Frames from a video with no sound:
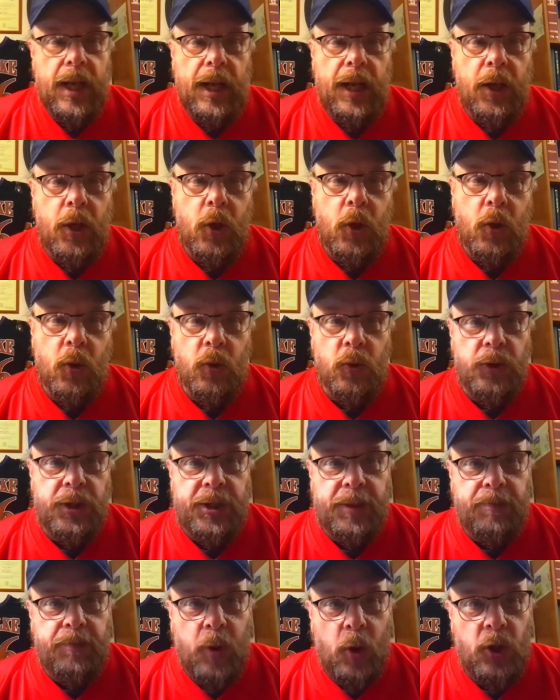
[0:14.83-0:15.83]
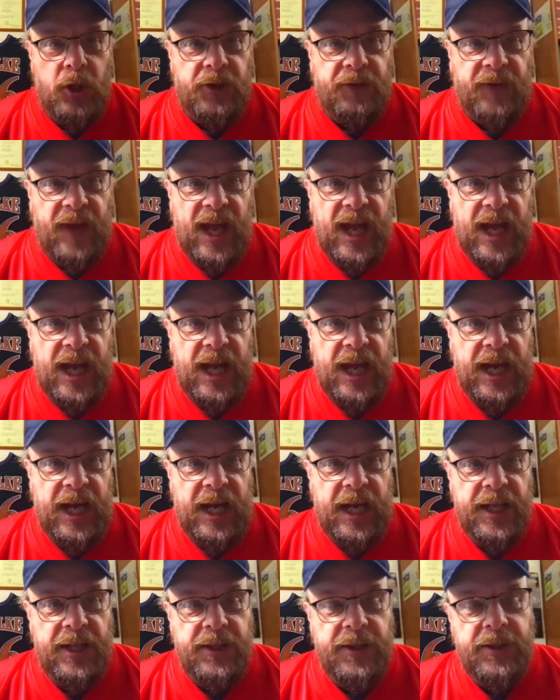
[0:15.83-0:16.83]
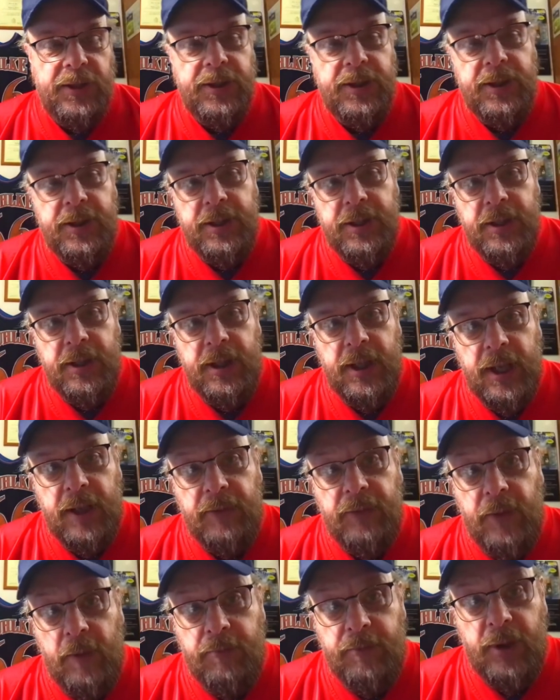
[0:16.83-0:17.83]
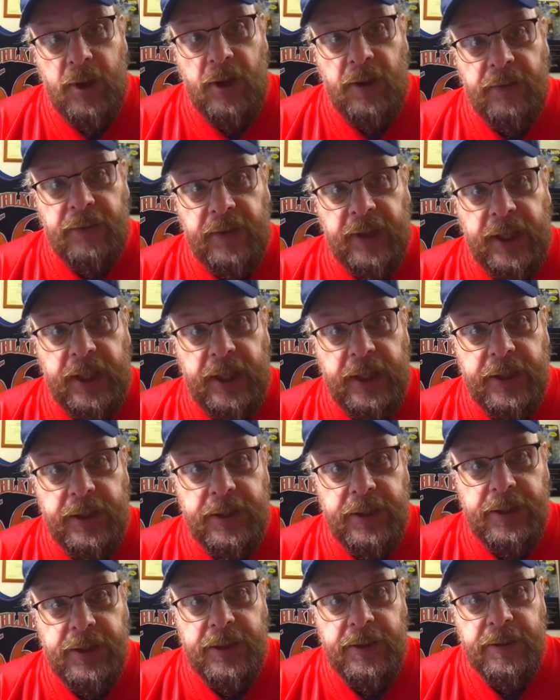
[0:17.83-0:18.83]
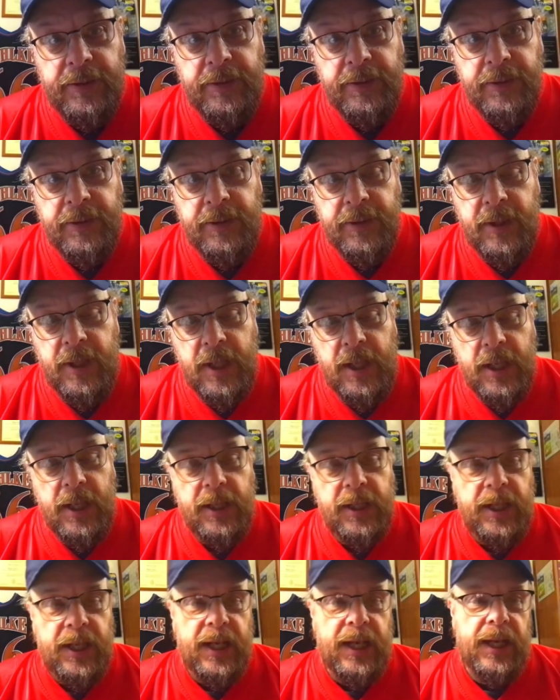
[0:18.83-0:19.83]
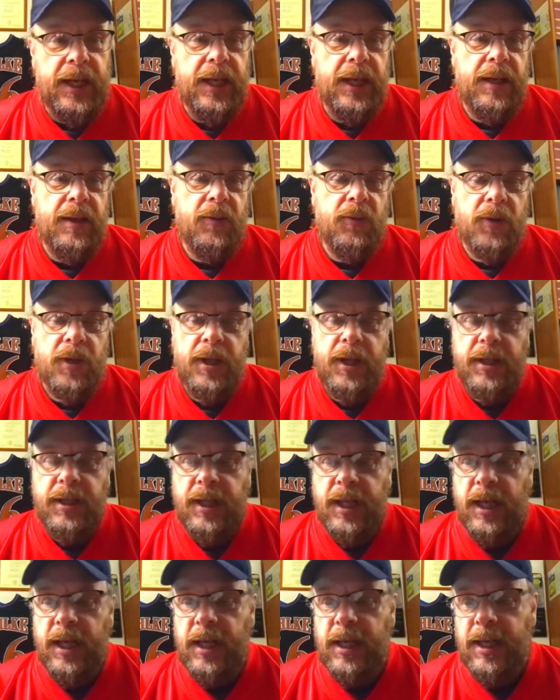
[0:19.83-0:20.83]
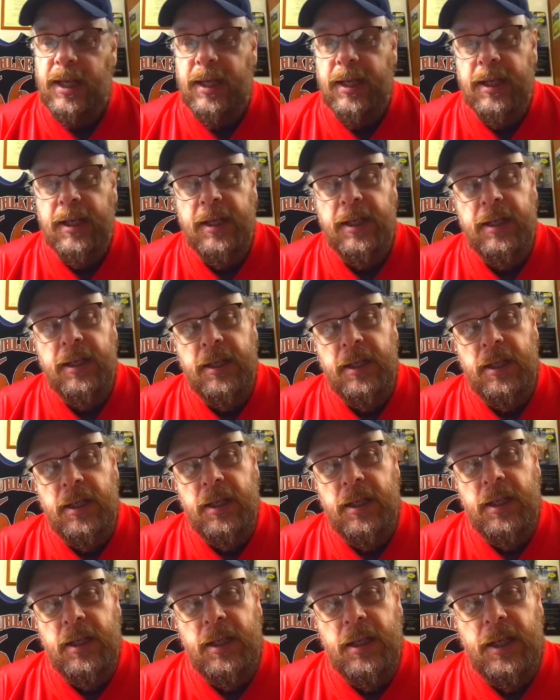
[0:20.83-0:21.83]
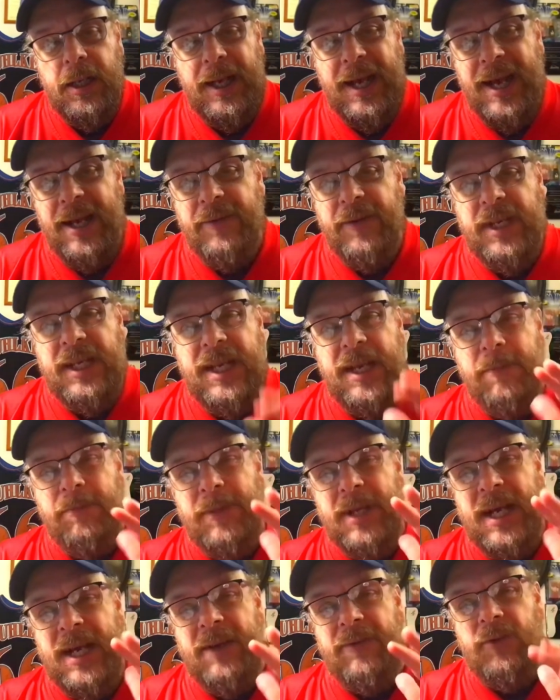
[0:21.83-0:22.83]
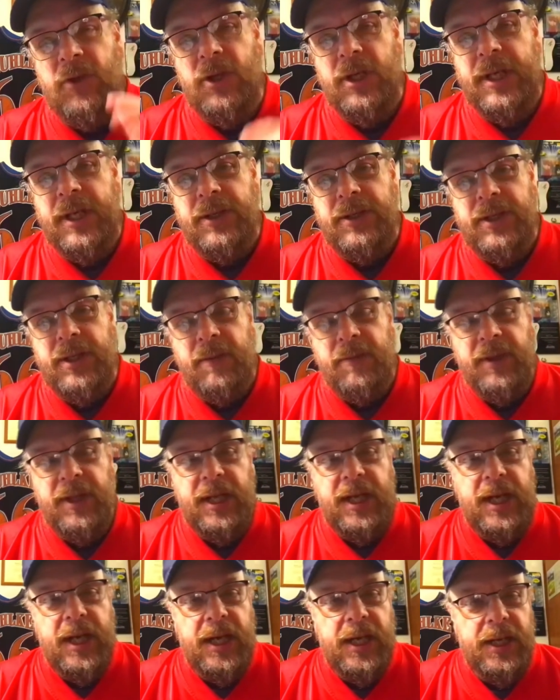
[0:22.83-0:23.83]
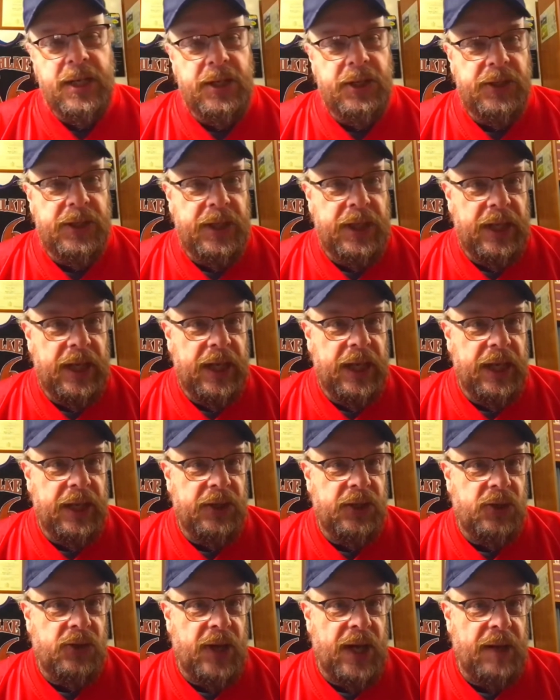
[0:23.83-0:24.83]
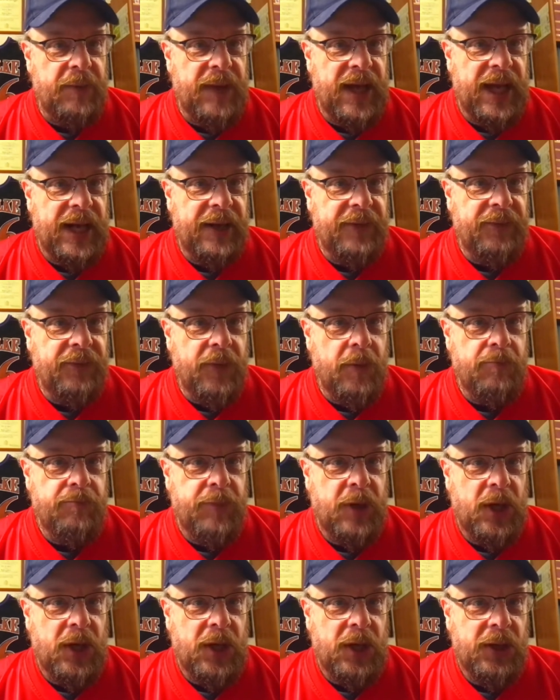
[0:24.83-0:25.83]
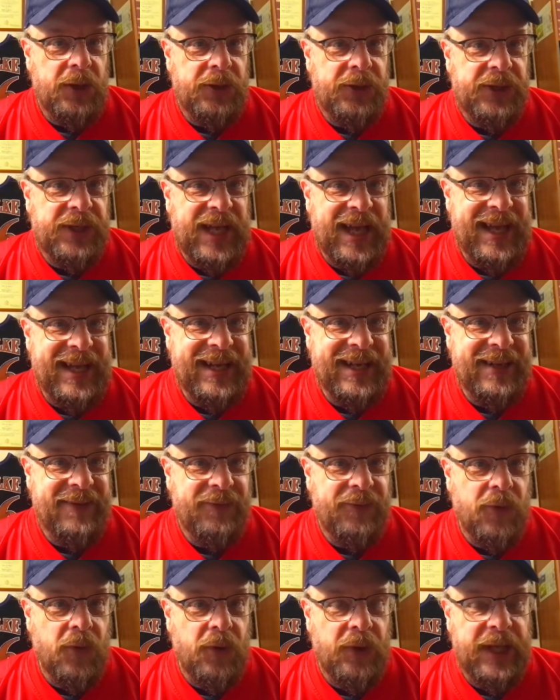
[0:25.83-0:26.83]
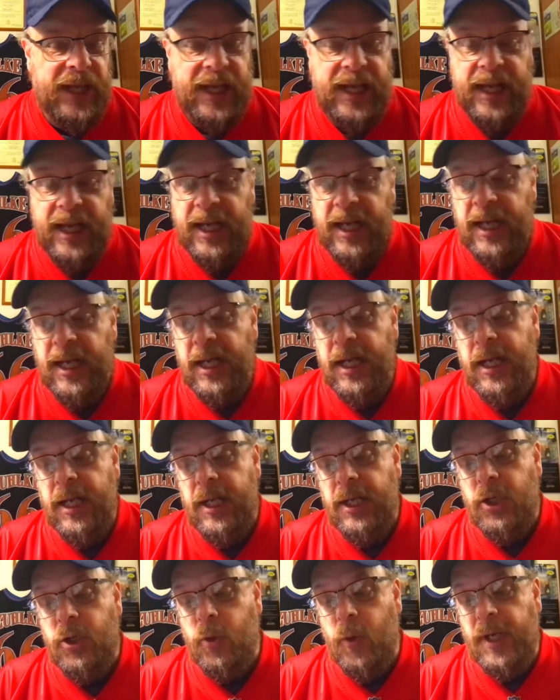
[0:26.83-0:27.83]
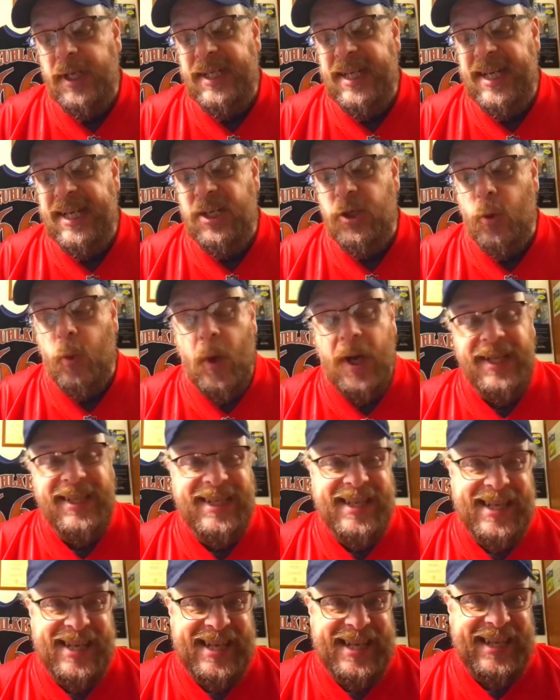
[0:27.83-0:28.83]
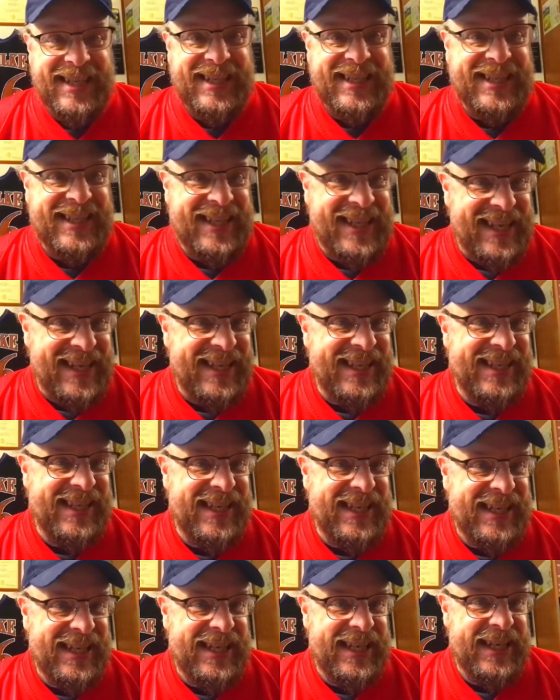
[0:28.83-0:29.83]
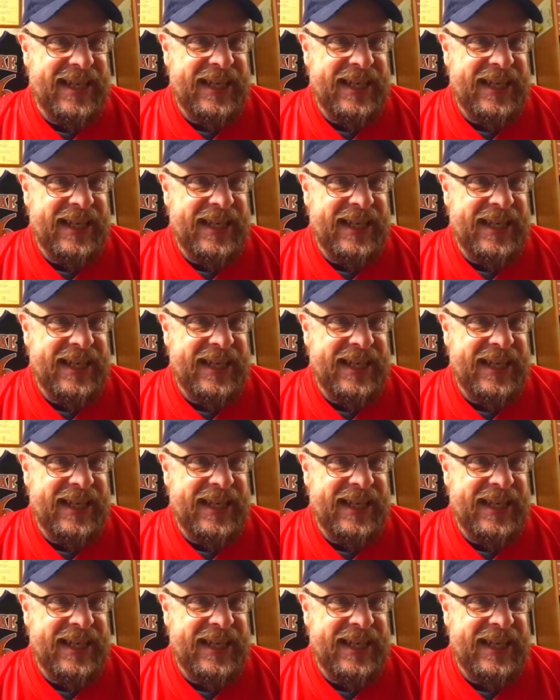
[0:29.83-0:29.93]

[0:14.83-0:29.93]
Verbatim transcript: Hello, sports fans and football fans. Today we're going to take kind of a deep dive look at some of the cards in the Strat-O-Matic football set for the 2020 season,